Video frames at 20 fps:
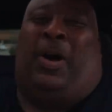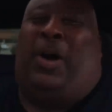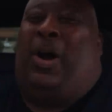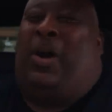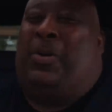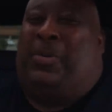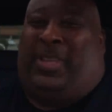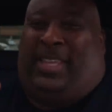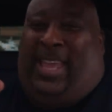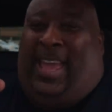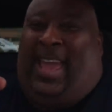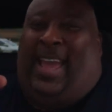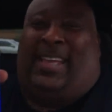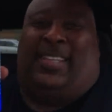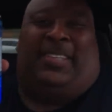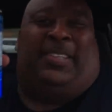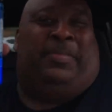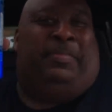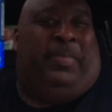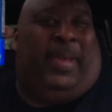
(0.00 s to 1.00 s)
Oh
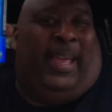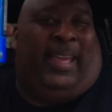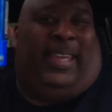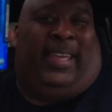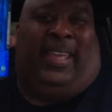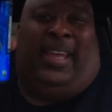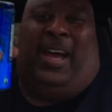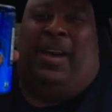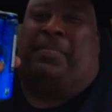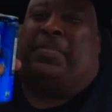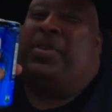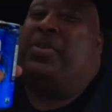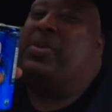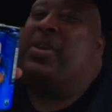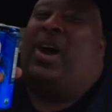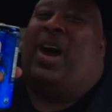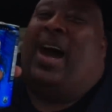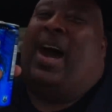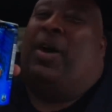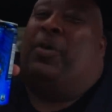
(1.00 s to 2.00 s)
yes, pinky up, you
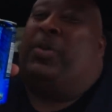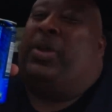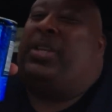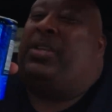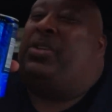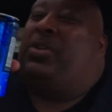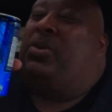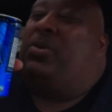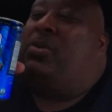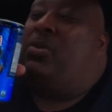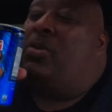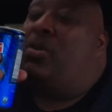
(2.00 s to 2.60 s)
know how we do.